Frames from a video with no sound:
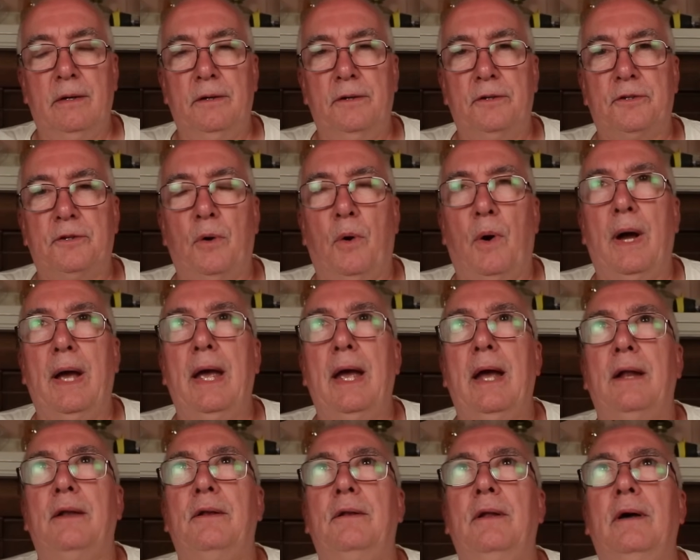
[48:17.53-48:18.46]
So I
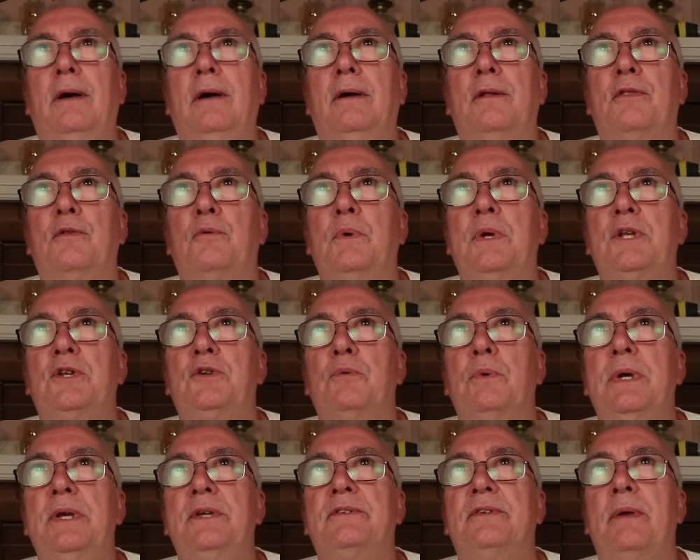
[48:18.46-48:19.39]
had 3
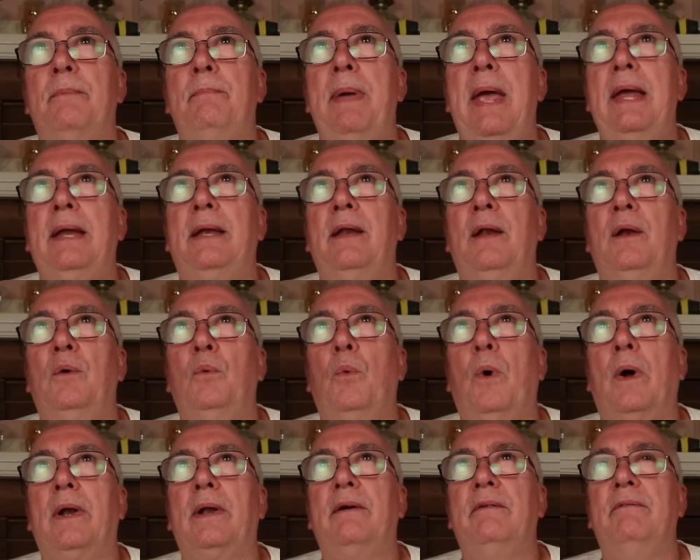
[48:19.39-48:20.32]
trees that made it.
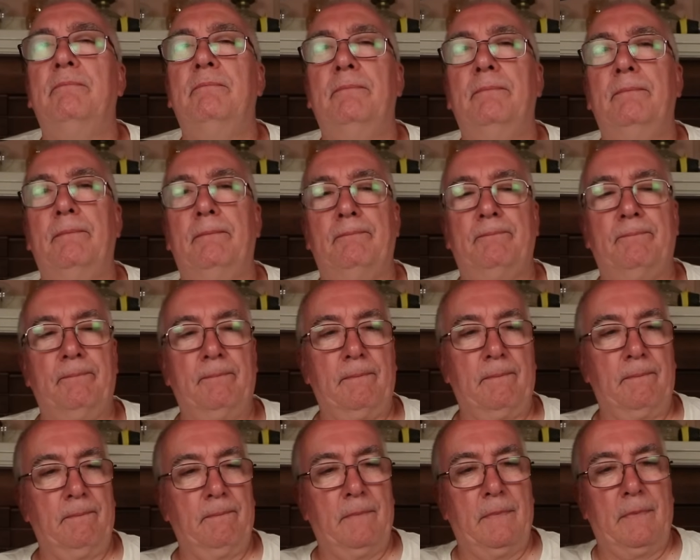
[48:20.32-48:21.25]
One of them
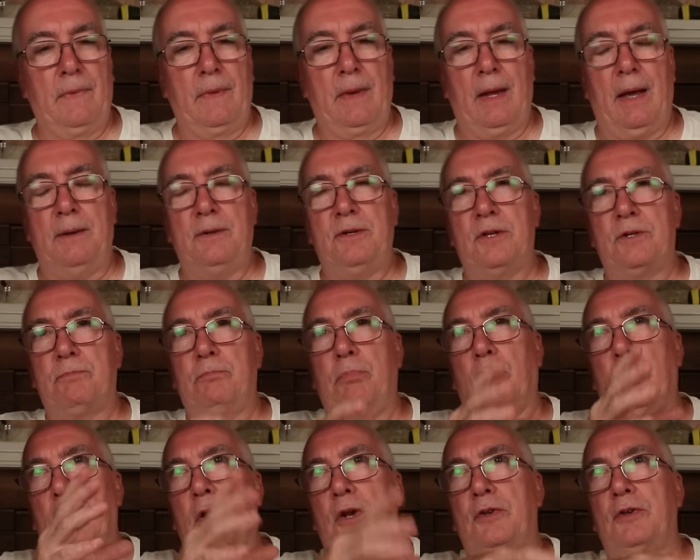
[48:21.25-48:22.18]
I just
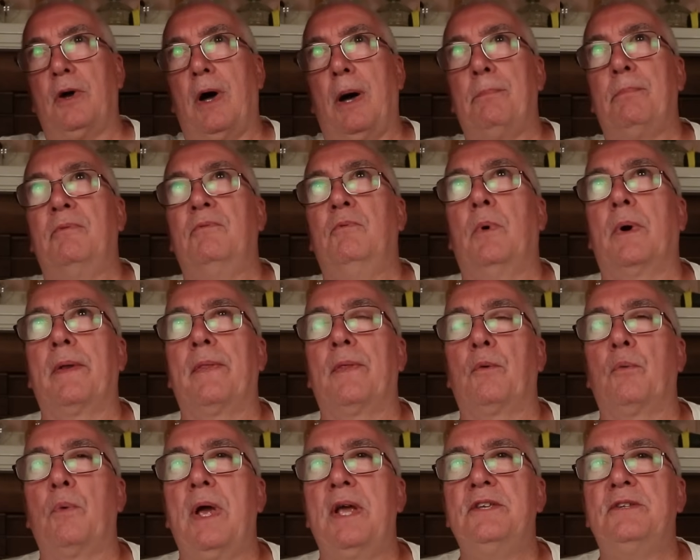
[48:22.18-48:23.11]
put on top of one of the
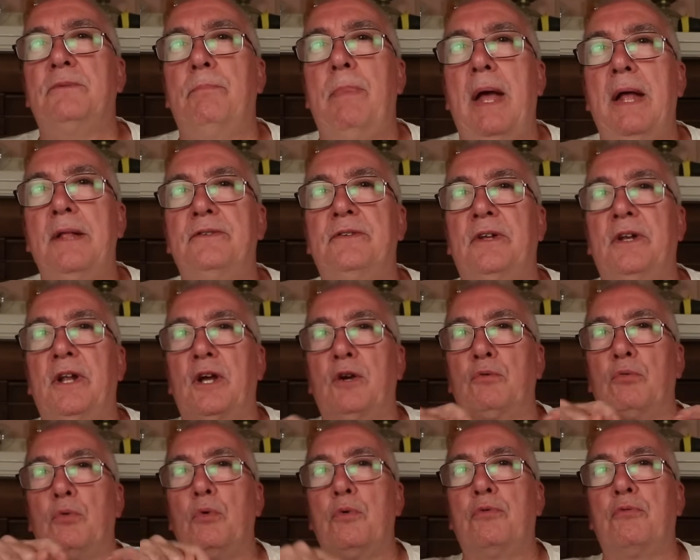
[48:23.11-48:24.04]
raised beds, and it
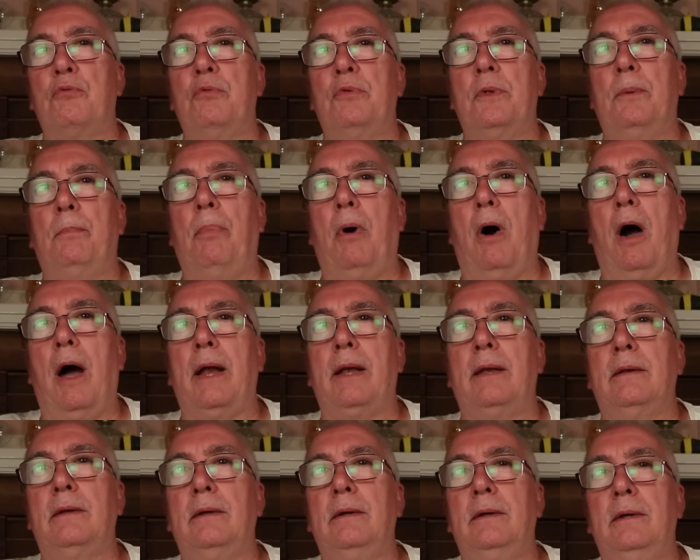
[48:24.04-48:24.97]
grew through the pot.
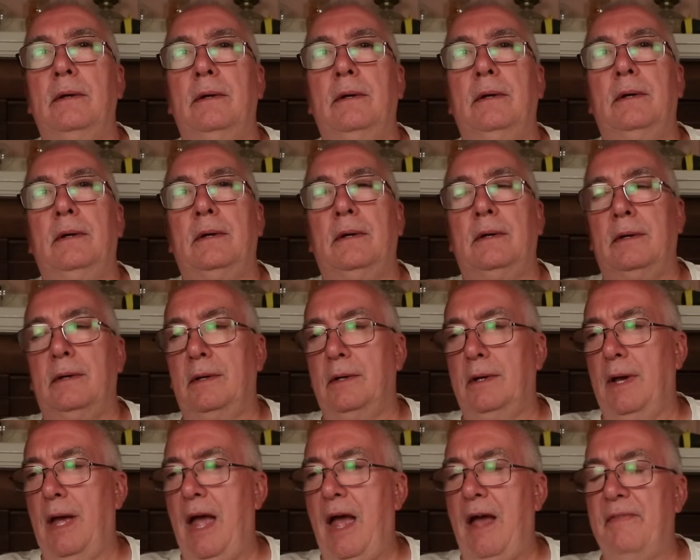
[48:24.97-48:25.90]

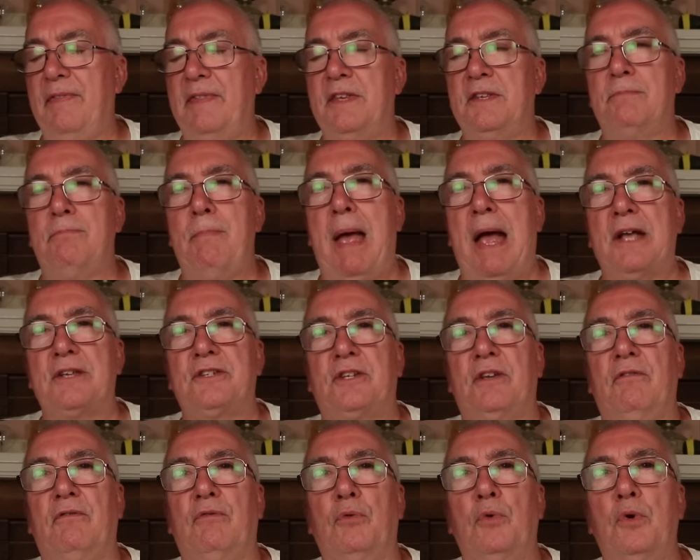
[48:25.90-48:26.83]
Had these
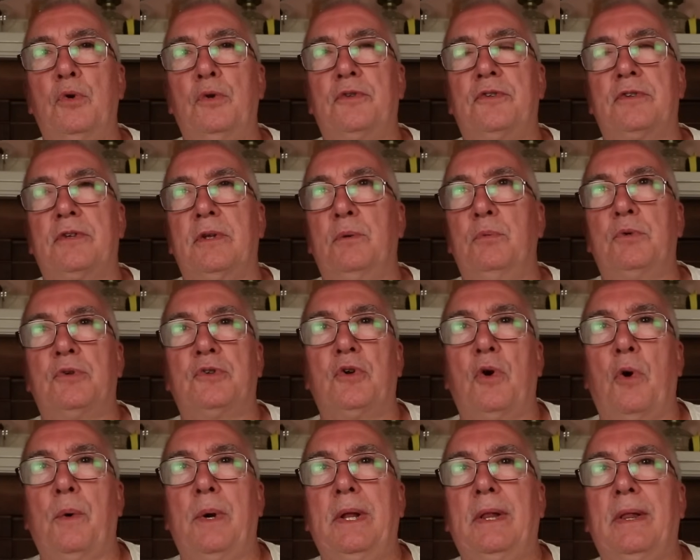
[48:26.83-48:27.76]
massive roots, and it was
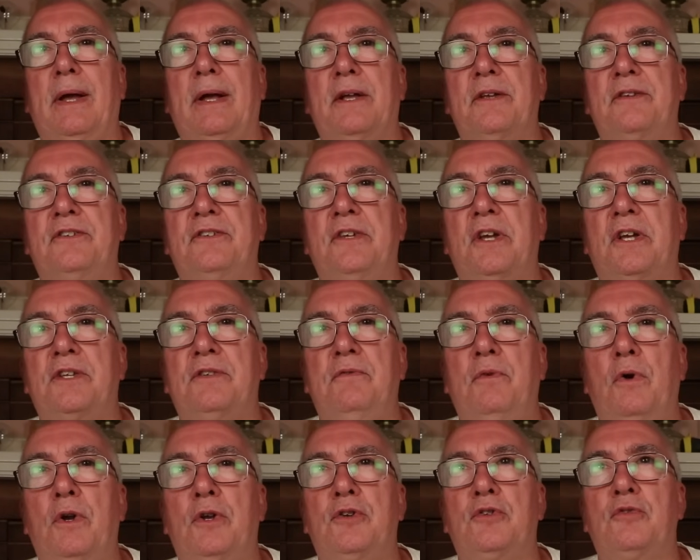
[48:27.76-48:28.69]
already like a
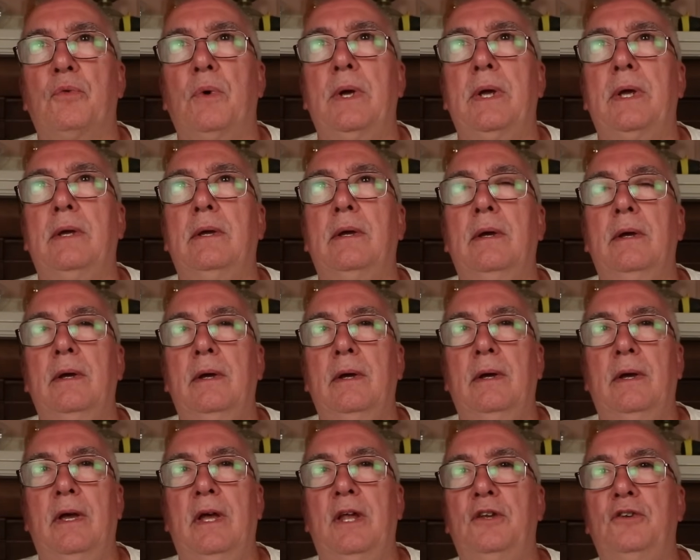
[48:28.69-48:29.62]
6-foot tree
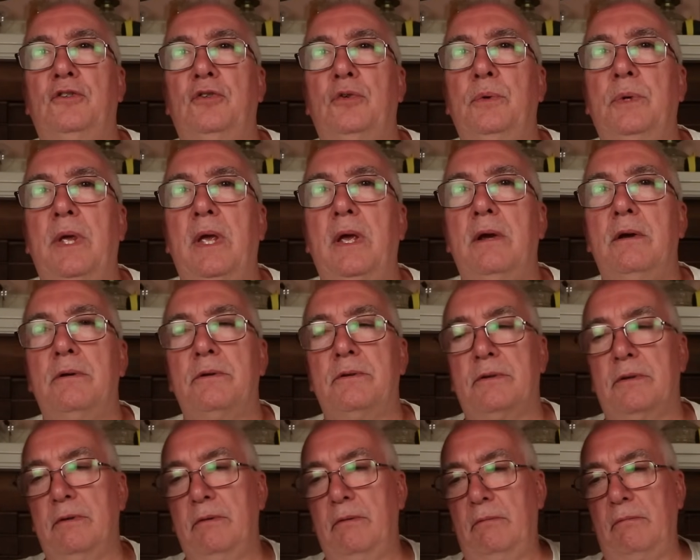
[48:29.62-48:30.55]
in 2 years.